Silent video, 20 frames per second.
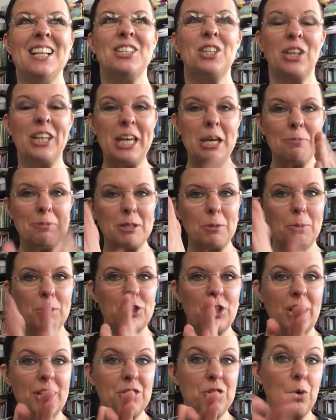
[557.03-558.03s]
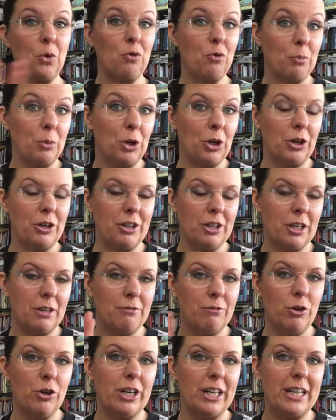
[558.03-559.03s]
So it keeps the progesterone from
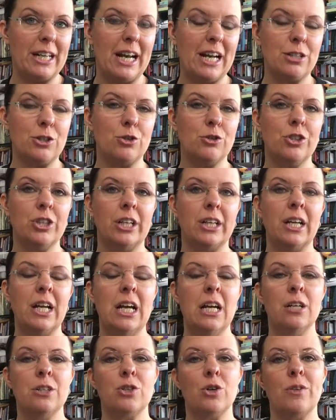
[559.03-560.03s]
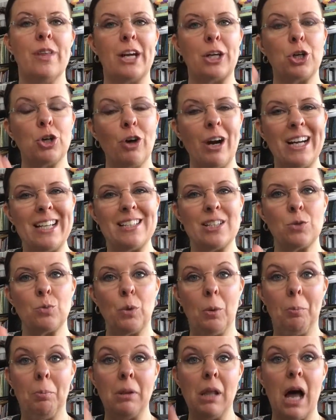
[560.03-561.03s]
converting in estrogen. So that Chrysin
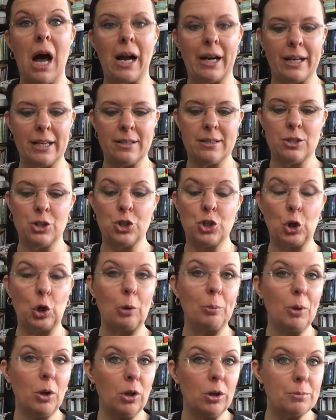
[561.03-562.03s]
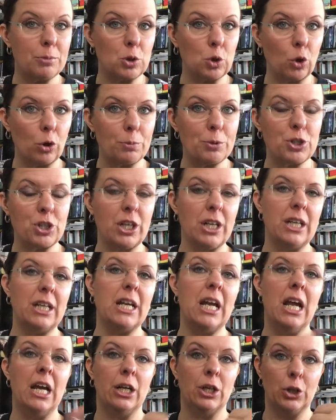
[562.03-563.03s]
will block. It's a dermal
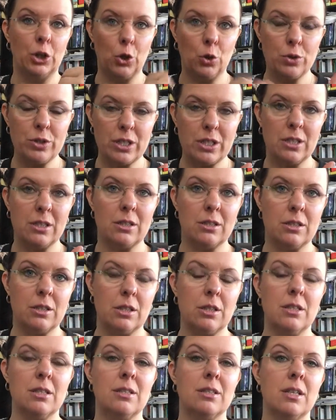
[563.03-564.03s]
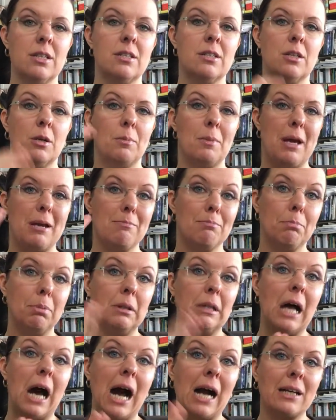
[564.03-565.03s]
absorption, goes into the system and
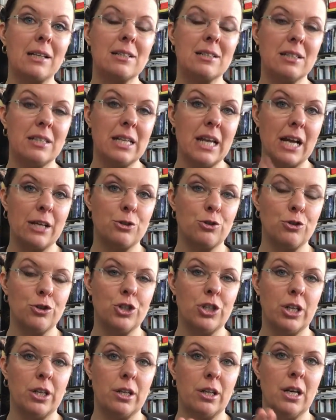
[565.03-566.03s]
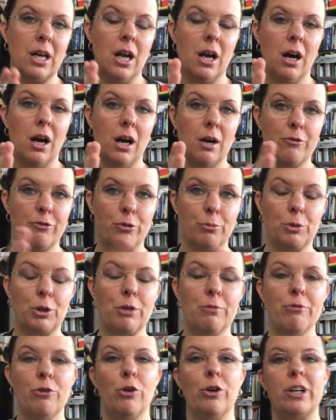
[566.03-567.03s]
blocks the estrogen uh, from
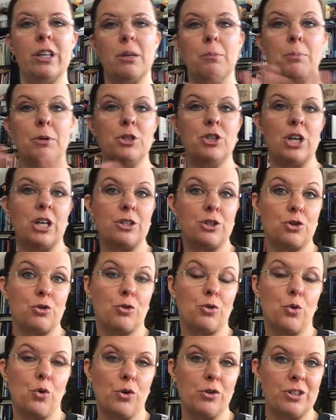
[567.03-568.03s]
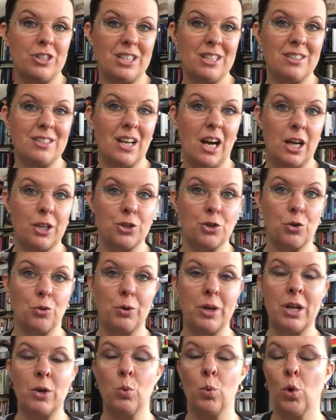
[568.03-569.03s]
converting the progesterone or the testosterone.
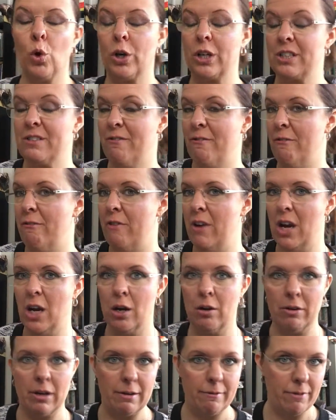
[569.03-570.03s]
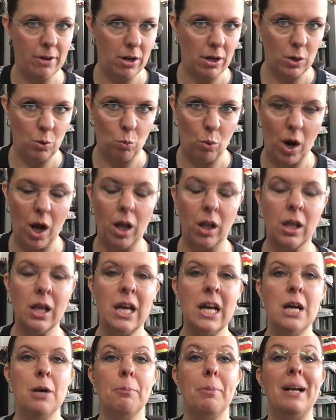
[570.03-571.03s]
It works very, very well,
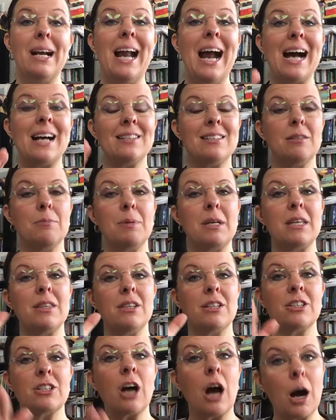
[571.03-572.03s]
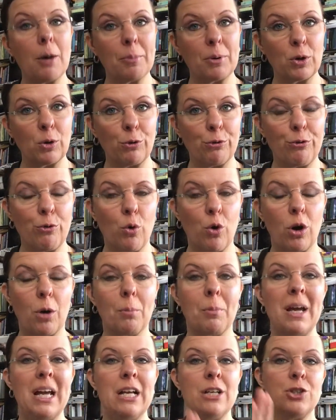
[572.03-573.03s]
but it has to be the topical
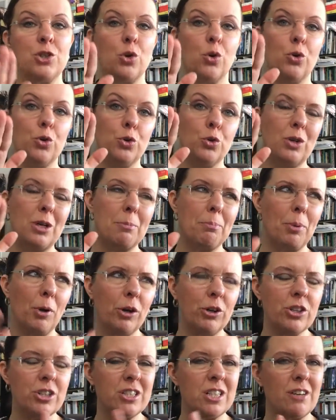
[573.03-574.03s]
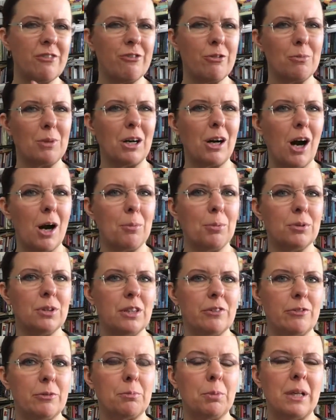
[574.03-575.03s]
form. So you can purchase it from a couple
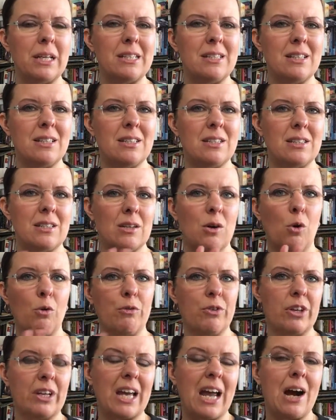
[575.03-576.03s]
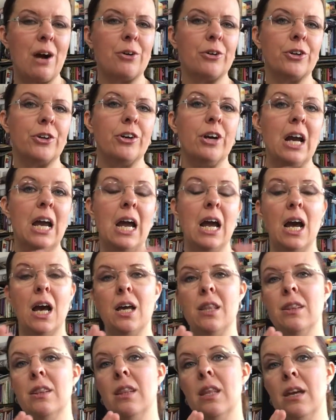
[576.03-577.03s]
different places over the counter,
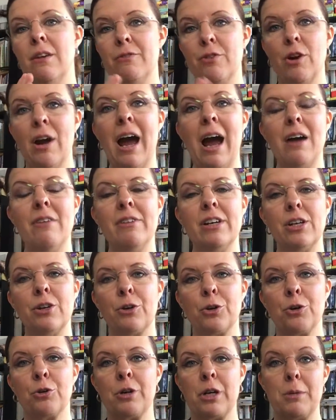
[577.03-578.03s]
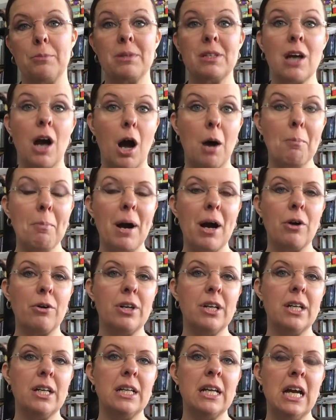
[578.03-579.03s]
and if you're having your creams
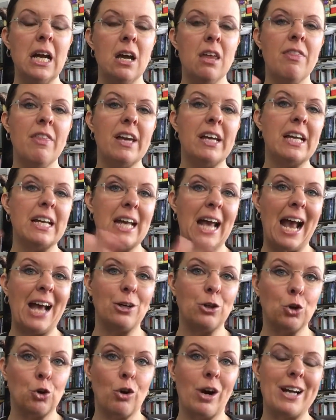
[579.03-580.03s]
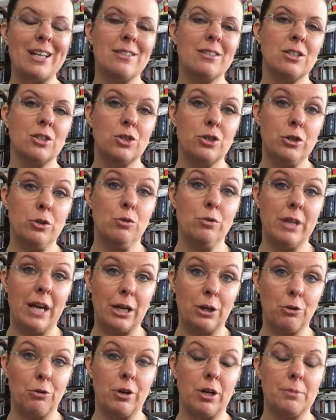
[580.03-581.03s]
compounded, they can add Chrysin to
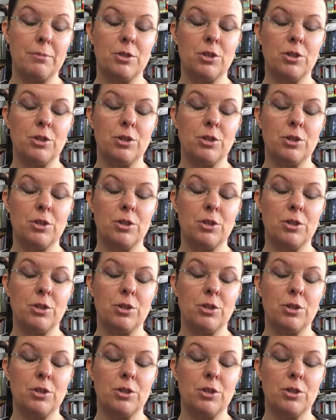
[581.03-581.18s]
that cream.